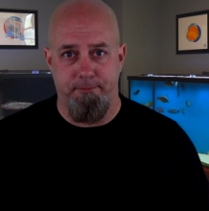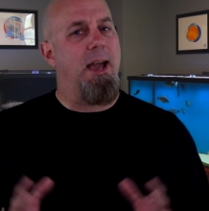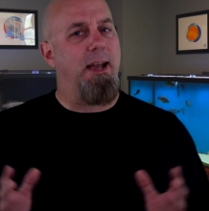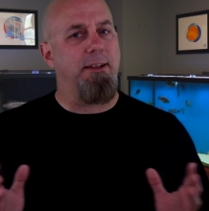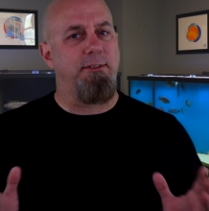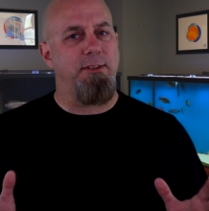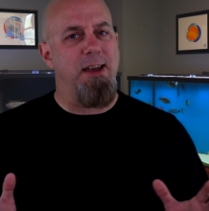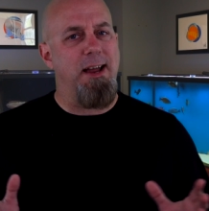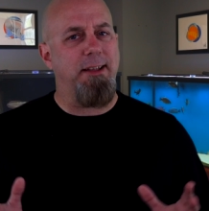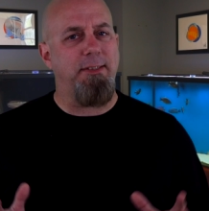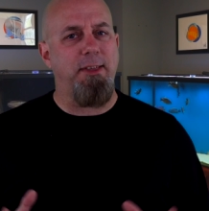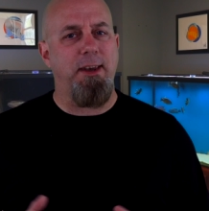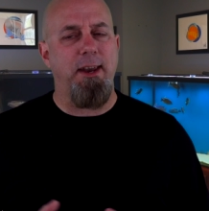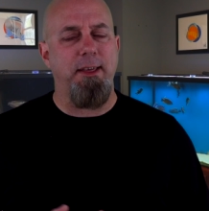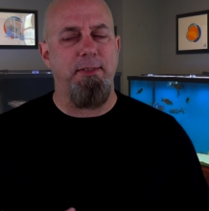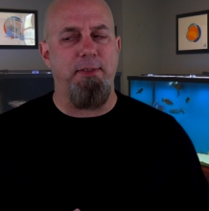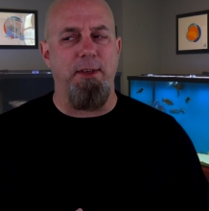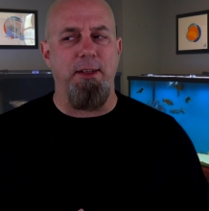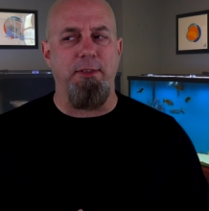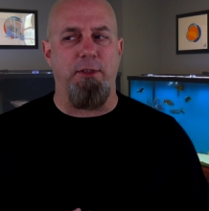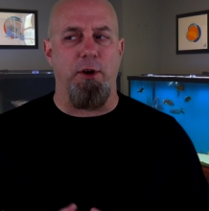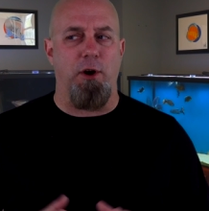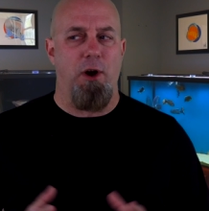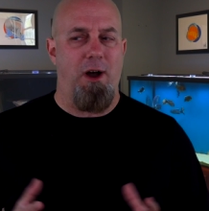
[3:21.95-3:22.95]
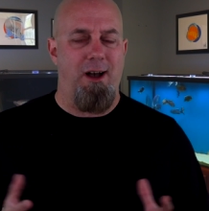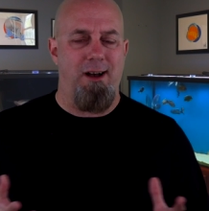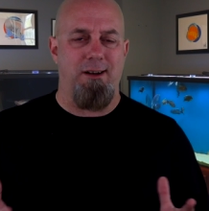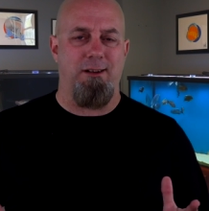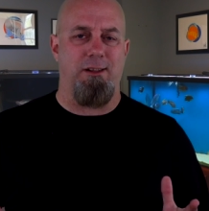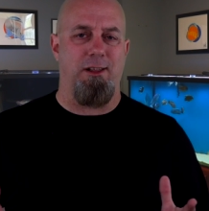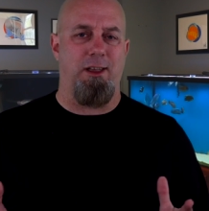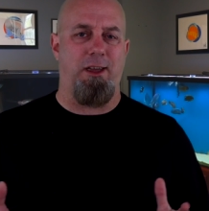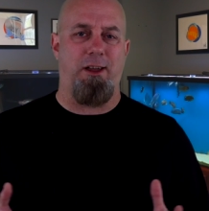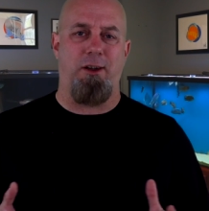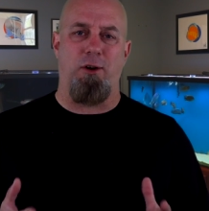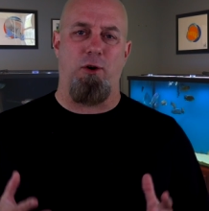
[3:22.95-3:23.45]
It's not that I think they're
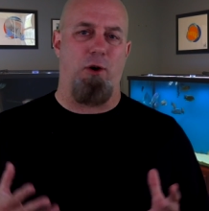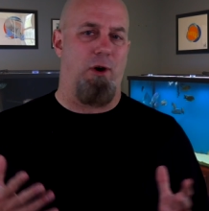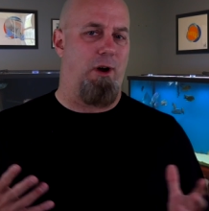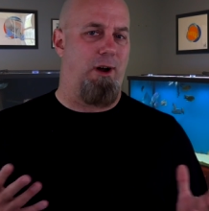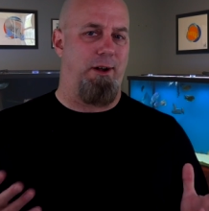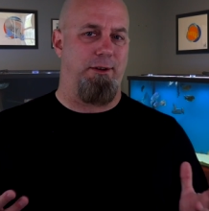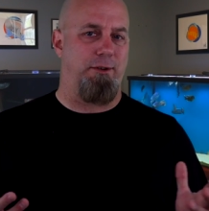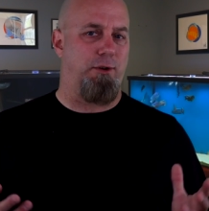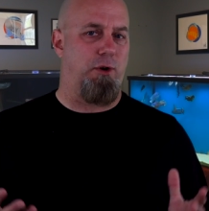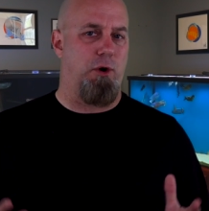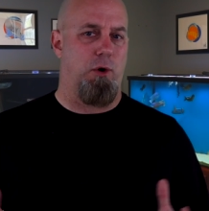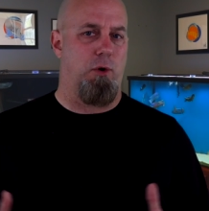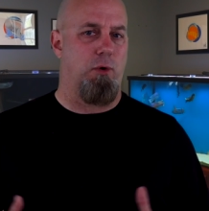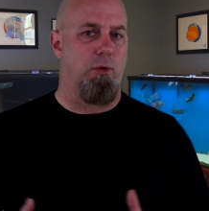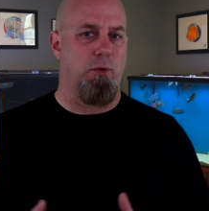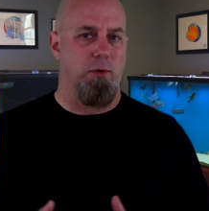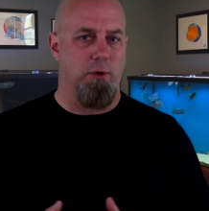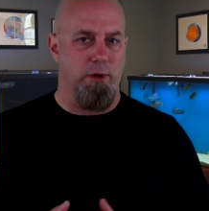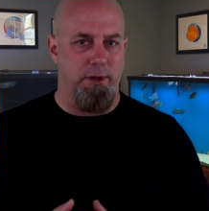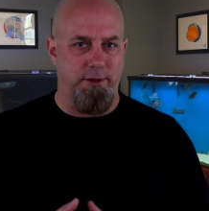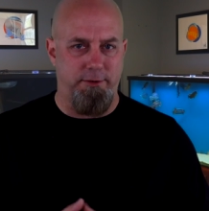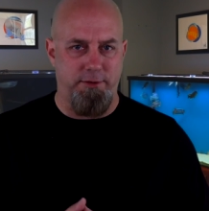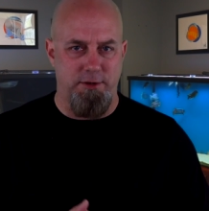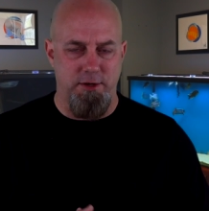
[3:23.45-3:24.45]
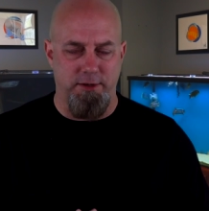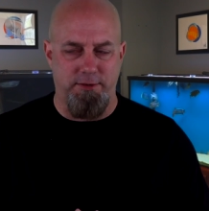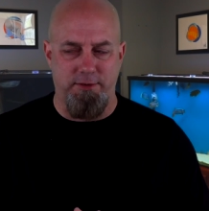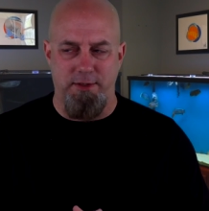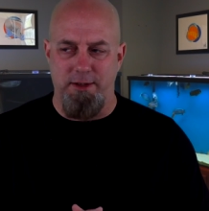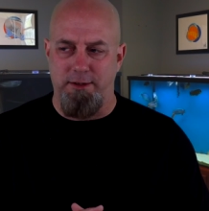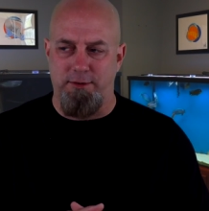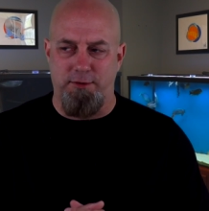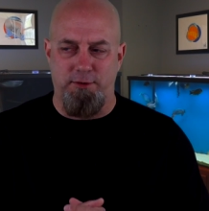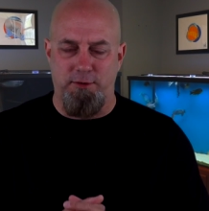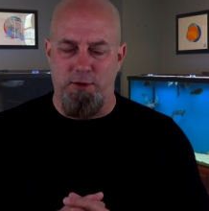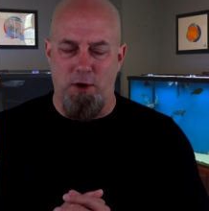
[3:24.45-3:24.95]
ugly or uncool, it's just
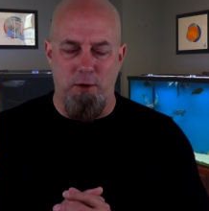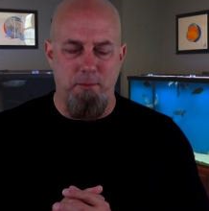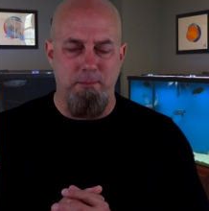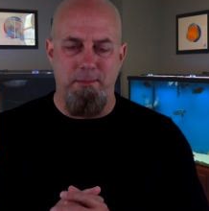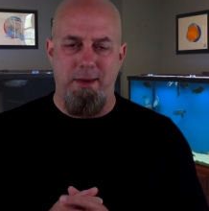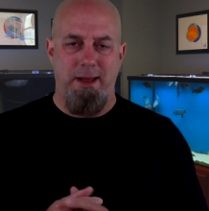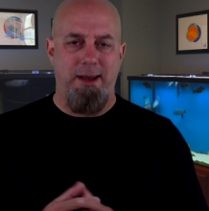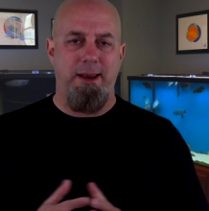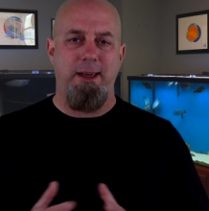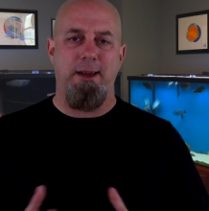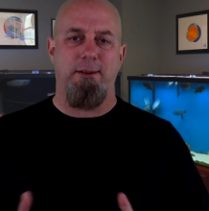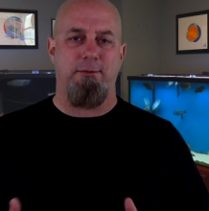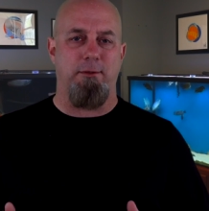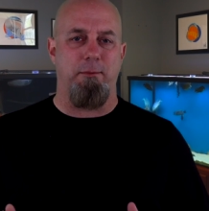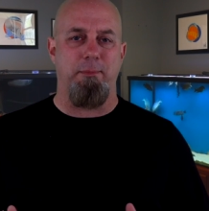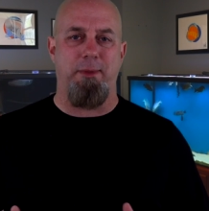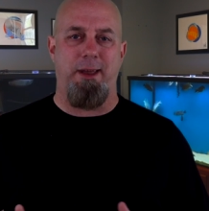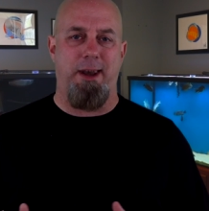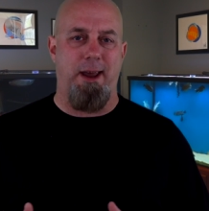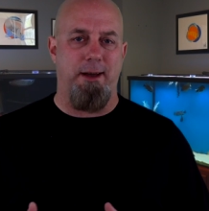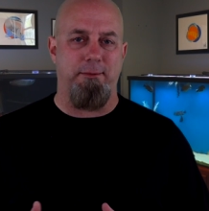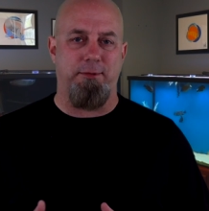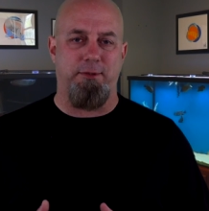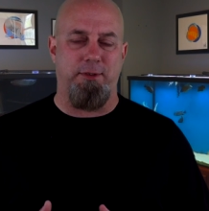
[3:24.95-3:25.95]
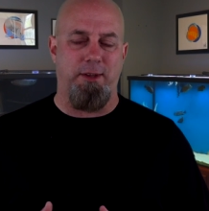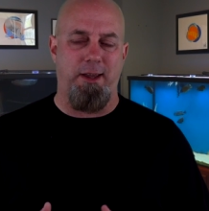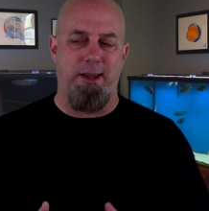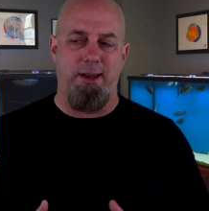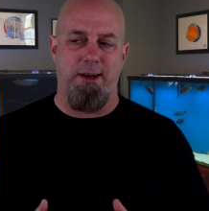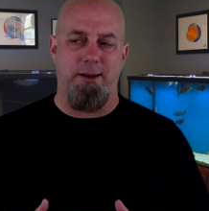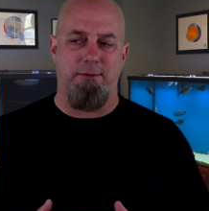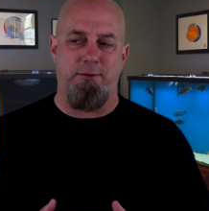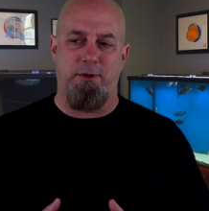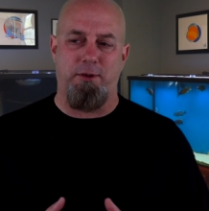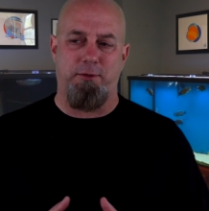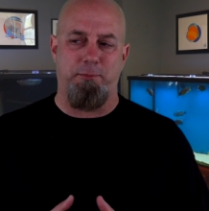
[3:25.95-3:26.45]
that so many of them that I've
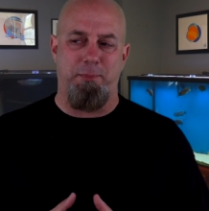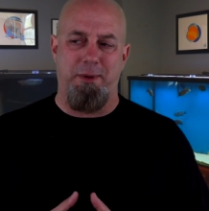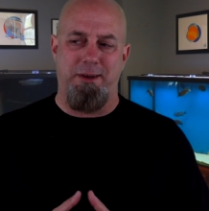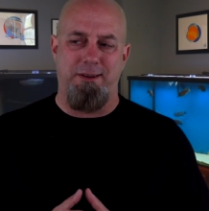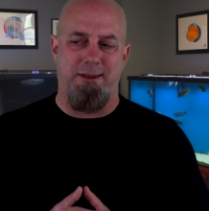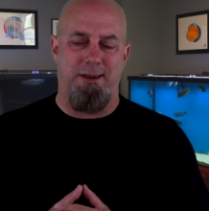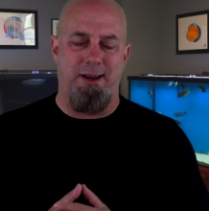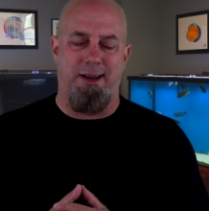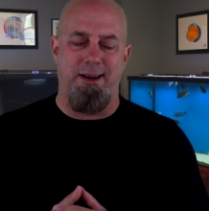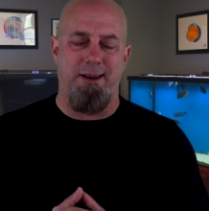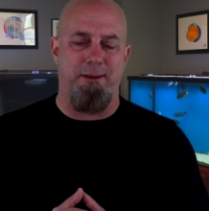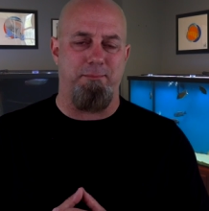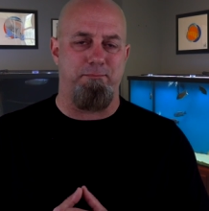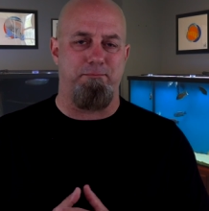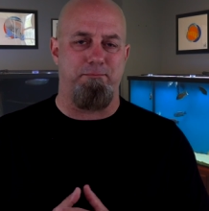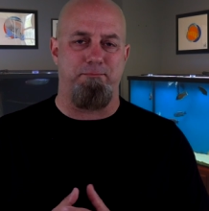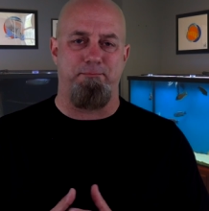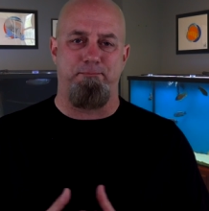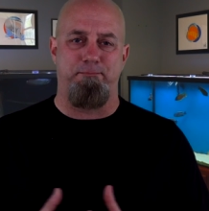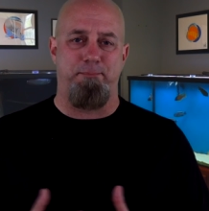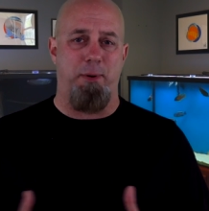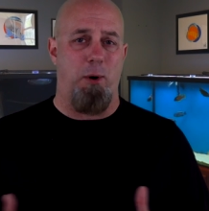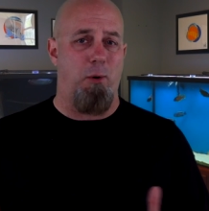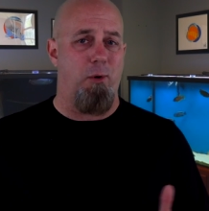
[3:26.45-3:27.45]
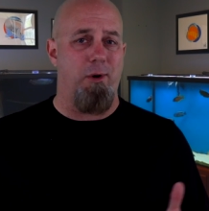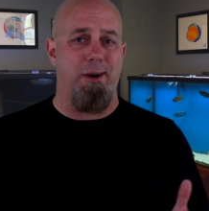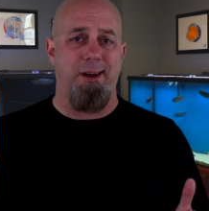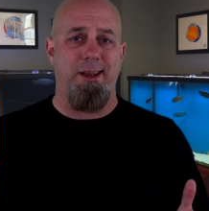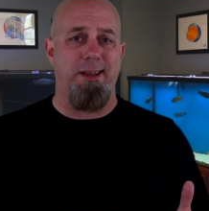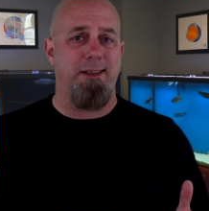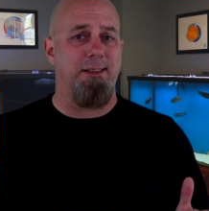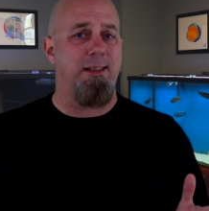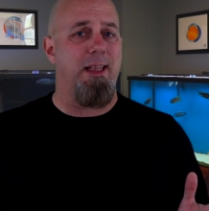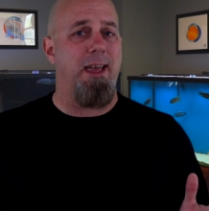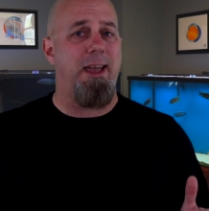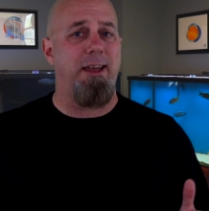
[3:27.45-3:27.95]
seen have just been kind of boring
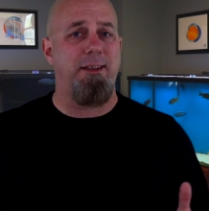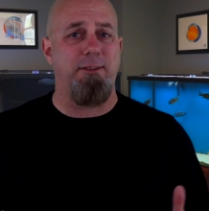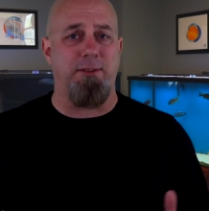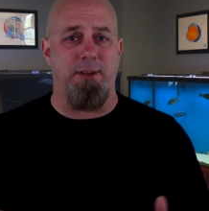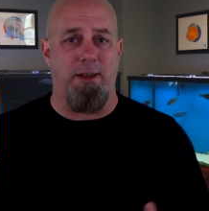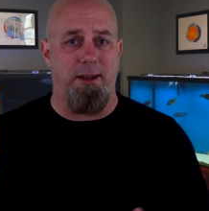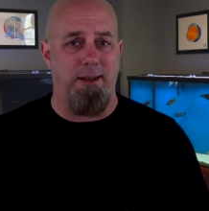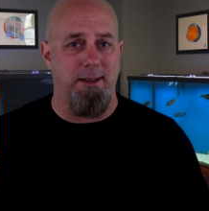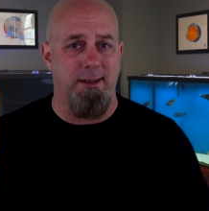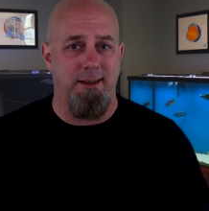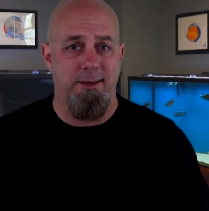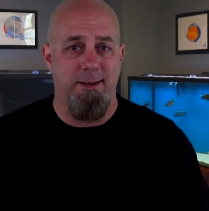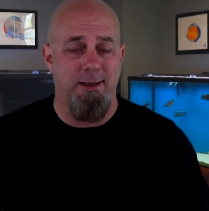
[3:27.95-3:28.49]
and lazy.